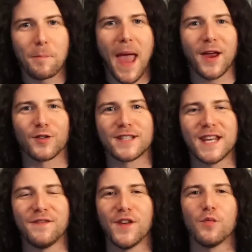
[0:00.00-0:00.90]

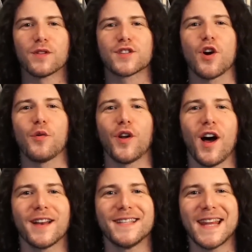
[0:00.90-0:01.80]
BangerTV, what's going
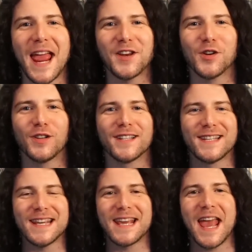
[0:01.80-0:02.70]
on? Daniel,
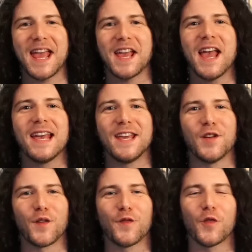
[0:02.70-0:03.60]
Dekay
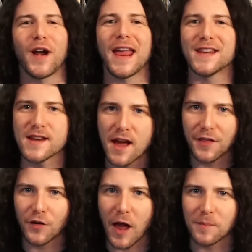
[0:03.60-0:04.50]
here for
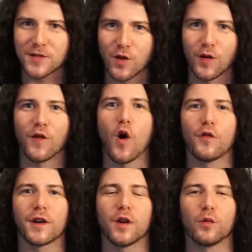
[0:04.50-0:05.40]
another episode of
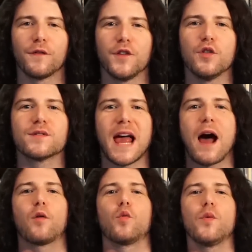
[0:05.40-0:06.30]
Overkill Reviews,
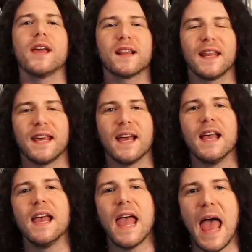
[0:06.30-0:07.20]
our weekly
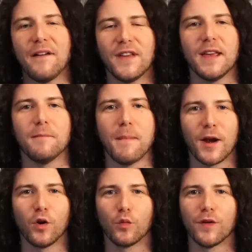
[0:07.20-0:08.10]
heavy
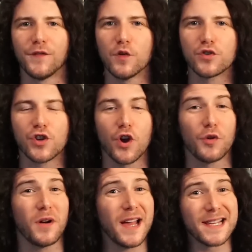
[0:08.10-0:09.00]
metal review
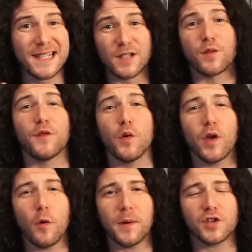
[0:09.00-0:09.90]
show. Since
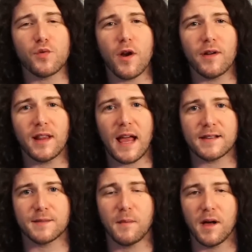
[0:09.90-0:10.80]
reviewing Obituary
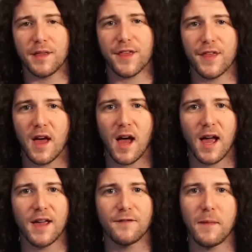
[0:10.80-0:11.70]
last month,
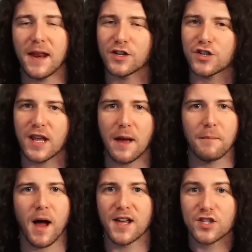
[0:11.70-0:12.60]
I've managed to get
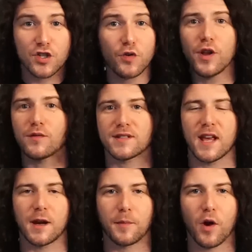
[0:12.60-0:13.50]
my studio
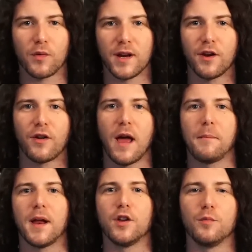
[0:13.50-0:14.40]
setup going here at
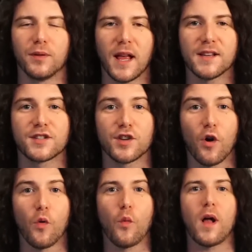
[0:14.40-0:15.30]
my new place,
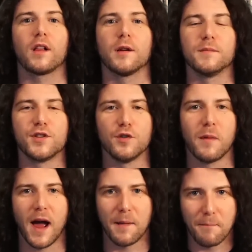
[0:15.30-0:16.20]
so welcome to
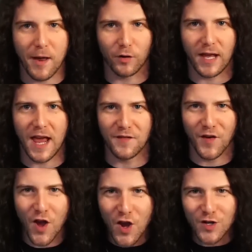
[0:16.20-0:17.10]
my Metal Cave
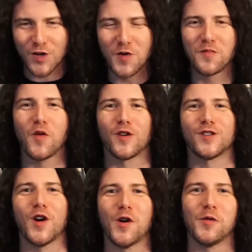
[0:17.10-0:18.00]

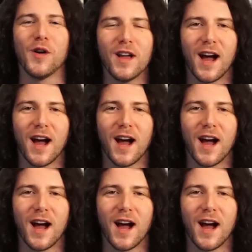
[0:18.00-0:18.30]
2.0.